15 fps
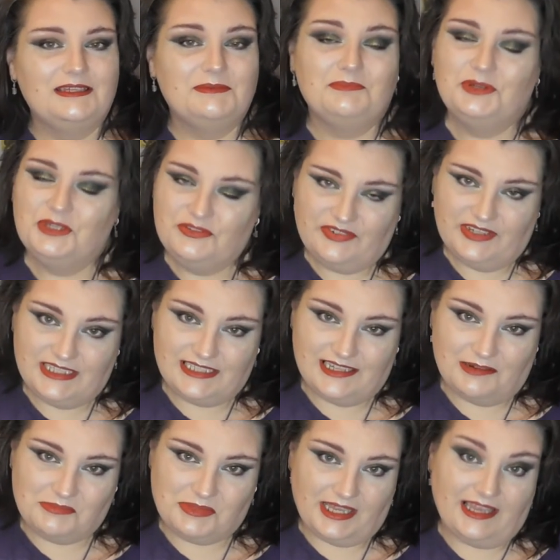put your feet
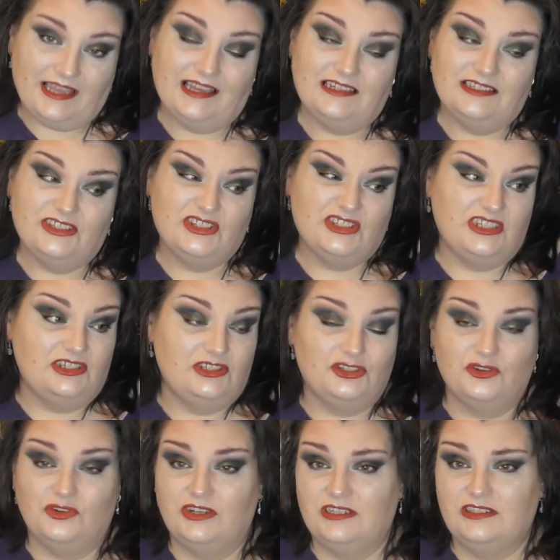up and just
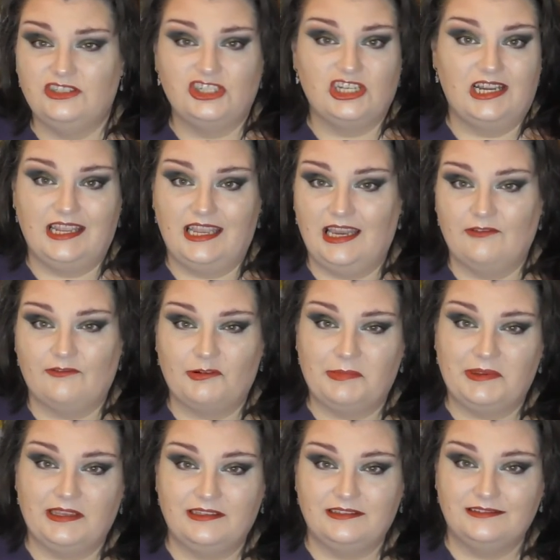enjoy chilling out for a
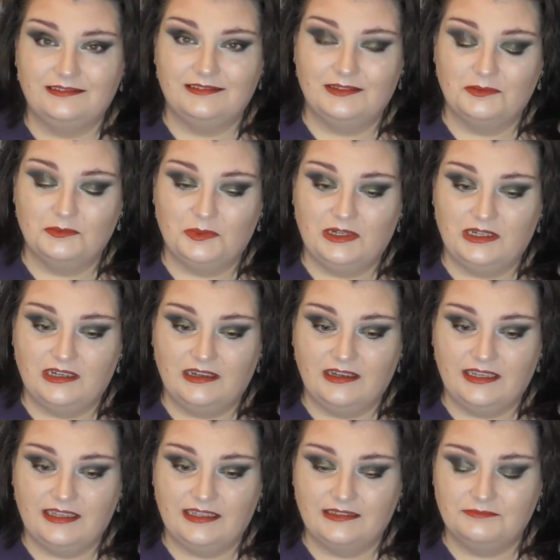bit while
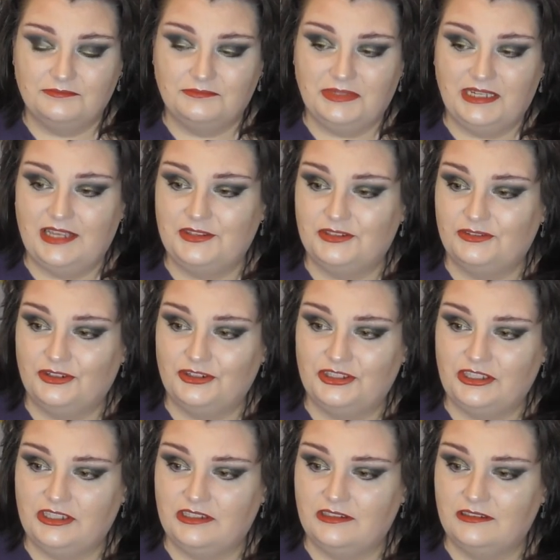I blether on at
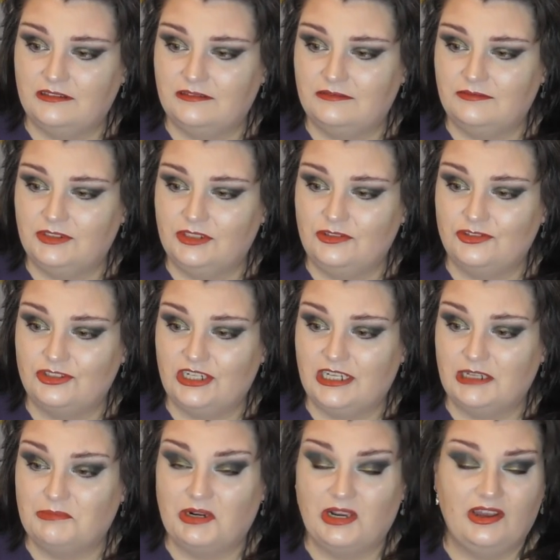you, usually
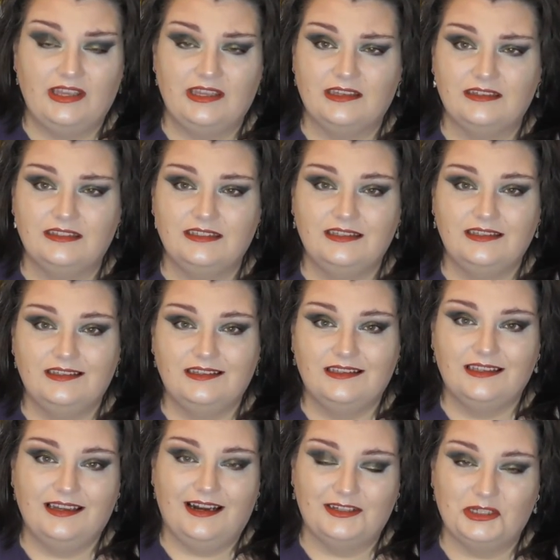applying
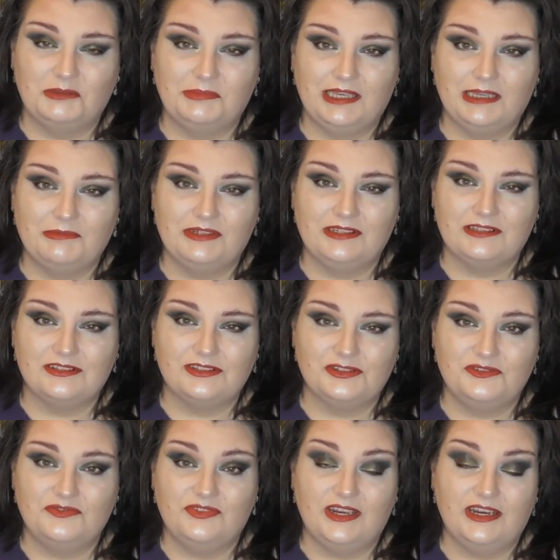coloured pigments to
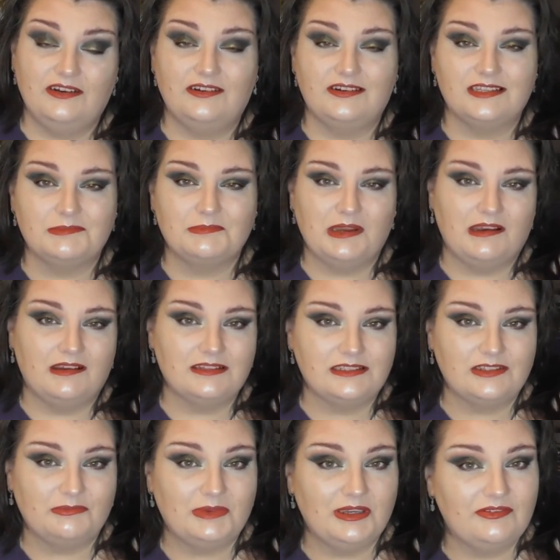various parts
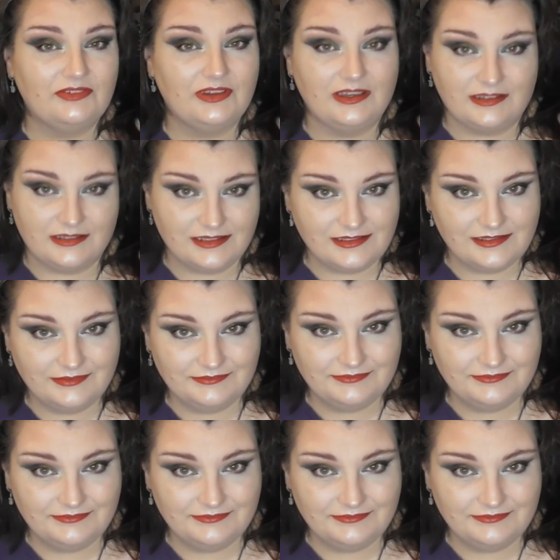of my face.